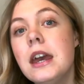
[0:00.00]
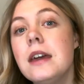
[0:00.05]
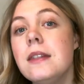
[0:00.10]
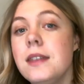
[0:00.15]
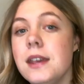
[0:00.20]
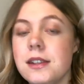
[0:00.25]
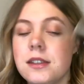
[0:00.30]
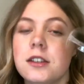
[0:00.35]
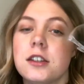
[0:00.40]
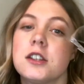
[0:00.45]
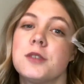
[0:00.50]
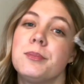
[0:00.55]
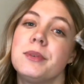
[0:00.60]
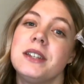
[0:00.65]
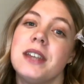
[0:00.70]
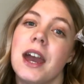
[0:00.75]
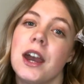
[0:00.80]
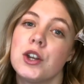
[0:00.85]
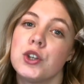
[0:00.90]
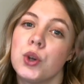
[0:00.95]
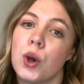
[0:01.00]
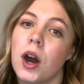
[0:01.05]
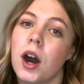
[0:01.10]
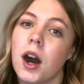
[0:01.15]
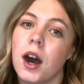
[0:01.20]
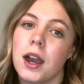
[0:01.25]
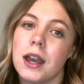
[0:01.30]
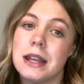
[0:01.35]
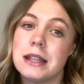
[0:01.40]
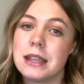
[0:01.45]
these are just to protect your
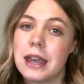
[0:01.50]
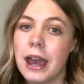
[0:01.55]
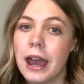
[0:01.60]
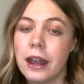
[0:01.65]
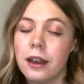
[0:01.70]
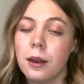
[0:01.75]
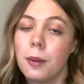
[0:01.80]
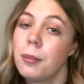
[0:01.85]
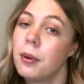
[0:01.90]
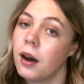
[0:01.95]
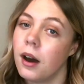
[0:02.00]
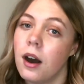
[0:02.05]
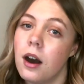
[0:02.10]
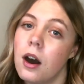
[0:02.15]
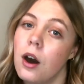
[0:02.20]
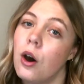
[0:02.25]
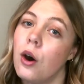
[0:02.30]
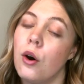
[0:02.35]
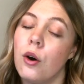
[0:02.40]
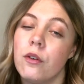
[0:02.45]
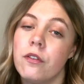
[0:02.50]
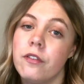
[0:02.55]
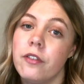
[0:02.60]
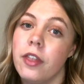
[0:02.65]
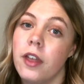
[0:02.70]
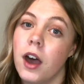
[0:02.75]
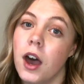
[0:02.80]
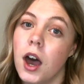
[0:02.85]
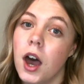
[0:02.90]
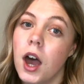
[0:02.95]
eyes and part of
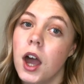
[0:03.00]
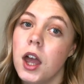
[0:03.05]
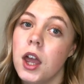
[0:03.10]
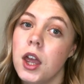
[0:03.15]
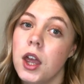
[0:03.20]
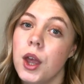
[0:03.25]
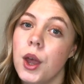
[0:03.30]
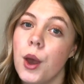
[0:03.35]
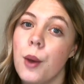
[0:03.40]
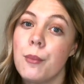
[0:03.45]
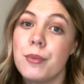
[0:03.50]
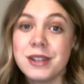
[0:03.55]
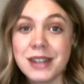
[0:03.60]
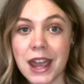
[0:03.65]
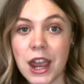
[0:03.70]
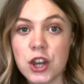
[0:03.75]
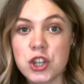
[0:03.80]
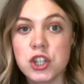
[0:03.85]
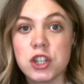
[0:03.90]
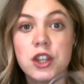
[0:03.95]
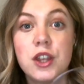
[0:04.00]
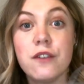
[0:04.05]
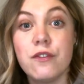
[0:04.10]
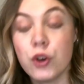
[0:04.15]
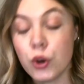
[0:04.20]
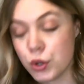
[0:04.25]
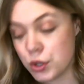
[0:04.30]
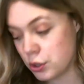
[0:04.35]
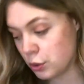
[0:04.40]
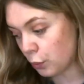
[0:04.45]
the protection that you've
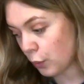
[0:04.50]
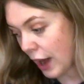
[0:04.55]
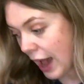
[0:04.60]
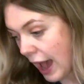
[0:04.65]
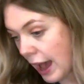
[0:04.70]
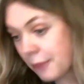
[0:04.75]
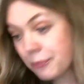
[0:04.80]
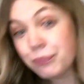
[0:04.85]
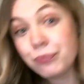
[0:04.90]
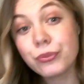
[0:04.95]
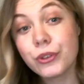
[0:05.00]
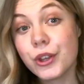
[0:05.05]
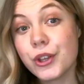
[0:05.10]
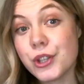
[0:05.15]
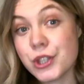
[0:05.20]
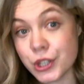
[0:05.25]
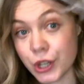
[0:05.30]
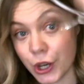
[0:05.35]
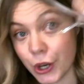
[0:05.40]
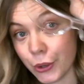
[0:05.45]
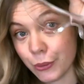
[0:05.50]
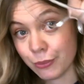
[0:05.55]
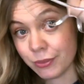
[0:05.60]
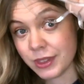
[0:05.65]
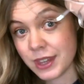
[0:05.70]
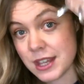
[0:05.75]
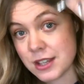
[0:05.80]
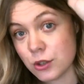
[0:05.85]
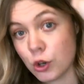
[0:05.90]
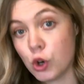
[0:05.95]
got to wear. So
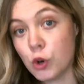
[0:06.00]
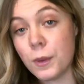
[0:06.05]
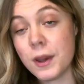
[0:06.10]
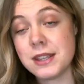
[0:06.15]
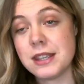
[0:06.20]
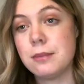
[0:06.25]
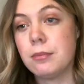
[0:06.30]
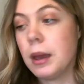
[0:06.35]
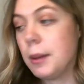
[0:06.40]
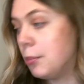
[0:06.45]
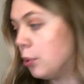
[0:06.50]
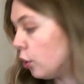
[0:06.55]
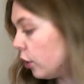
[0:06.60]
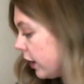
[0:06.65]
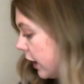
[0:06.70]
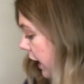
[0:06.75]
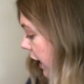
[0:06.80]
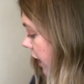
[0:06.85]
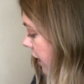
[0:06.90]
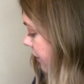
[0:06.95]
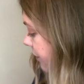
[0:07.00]
these are always in my pocket.